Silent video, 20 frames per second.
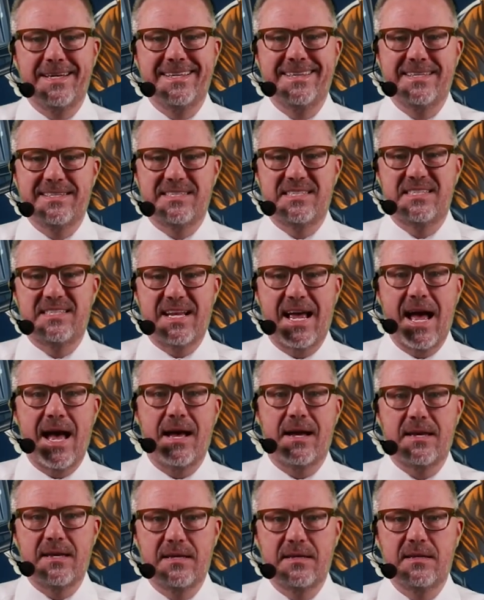and the
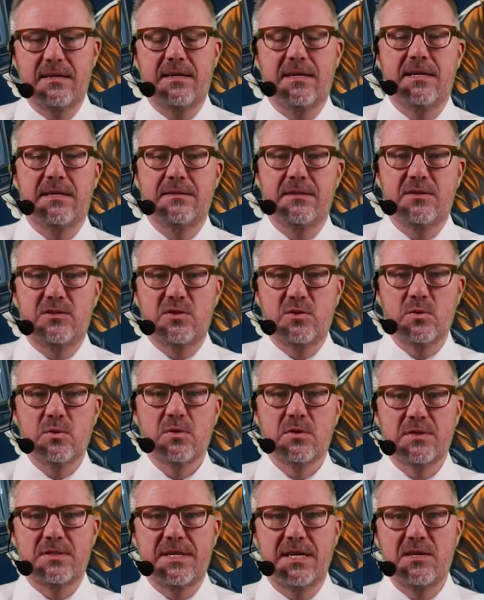stack and the
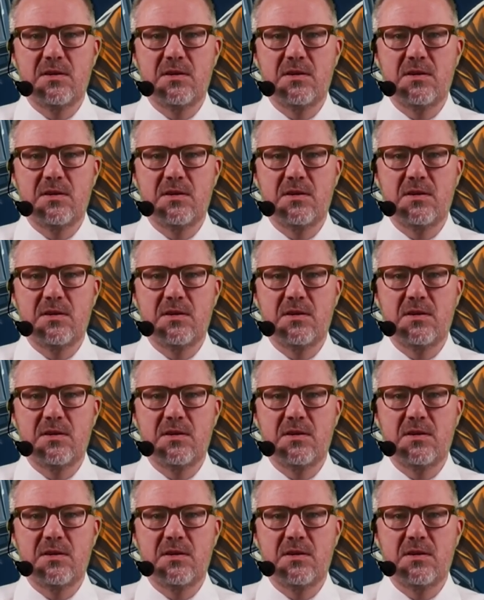tools